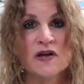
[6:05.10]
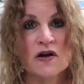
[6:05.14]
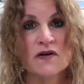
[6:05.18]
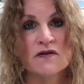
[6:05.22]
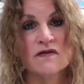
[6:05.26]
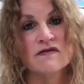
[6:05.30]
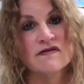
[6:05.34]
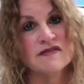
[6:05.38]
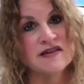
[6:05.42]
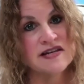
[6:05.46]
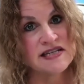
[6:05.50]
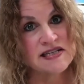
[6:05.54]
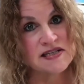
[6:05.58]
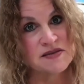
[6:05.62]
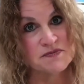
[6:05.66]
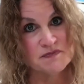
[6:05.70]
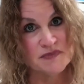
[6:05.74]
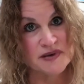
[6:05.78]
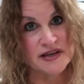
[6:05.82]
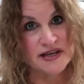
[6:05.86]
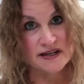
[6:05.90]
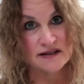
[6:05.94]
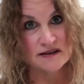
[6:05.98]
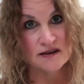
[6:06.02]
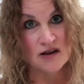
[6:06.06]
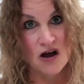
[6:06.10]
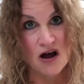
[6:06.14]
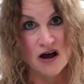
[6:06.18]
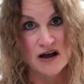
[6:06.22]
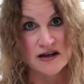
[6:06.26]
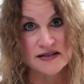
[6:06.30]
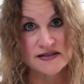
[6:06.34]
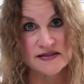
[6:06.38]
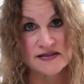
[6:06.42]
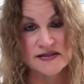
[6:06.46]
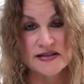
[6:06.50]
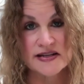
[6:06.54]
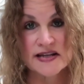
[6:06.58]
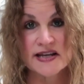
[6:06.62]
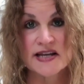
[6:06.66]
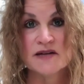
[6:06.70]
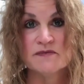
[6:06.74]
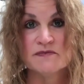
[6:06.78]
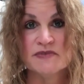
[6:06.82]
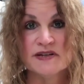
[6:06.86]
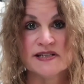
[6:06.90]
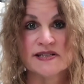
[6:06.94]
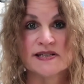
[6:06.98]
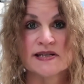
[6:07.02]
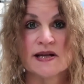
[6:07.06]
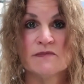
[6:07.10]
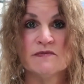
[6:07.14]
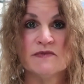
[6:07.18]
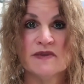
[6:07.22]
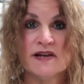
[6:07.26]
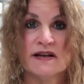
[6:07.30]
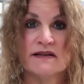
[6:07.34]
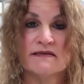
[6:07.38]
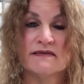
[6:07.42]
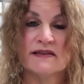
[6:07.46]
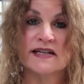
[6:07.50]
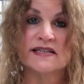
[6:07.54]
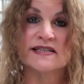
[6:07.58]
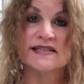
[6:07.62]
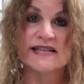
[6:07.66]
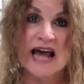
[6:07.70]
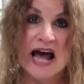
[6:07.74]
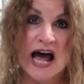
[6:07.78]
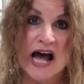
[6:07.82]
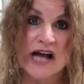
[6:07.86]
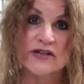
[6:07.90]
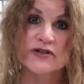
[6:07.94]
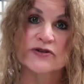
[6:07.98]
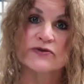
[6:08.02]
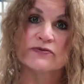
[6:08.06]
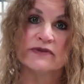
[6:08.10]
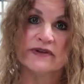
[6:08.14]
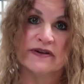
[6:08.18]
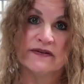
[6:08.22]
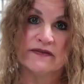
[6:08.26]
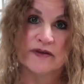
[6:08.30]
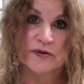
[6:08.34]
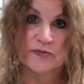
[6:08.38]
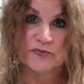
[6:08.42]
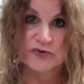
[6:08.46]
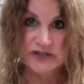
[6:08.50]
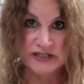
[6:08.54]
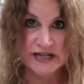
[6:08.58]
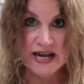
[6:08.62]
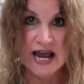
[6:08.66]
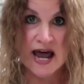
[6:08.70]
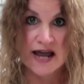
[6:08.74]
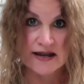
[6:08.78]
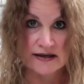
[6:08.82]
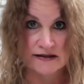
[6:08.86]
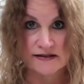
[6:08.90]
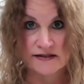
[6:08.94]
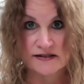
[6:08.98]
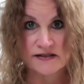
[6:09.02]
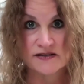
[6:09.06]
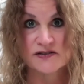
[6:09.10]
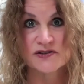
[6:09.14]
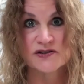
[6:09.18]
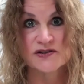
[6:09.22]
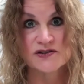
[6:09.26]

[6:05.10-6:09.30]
this big loss can be something that's actually the protagonist's